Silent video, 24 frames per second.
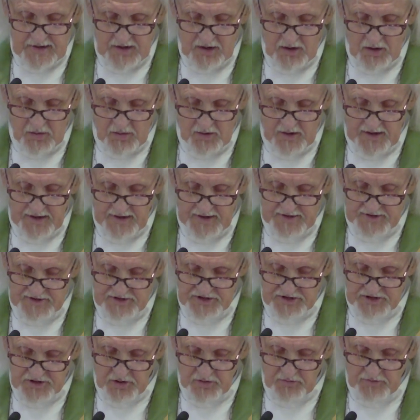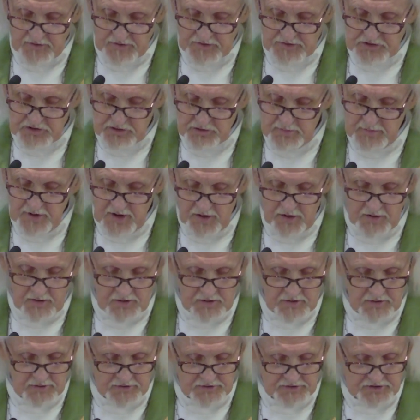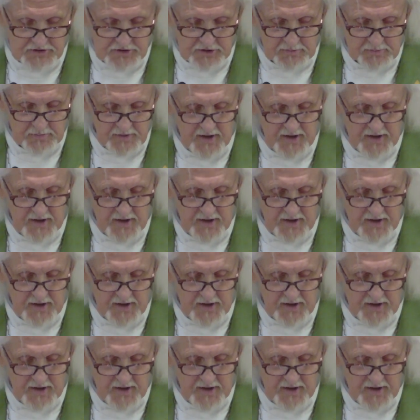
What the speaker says: Okay, so the two miracles took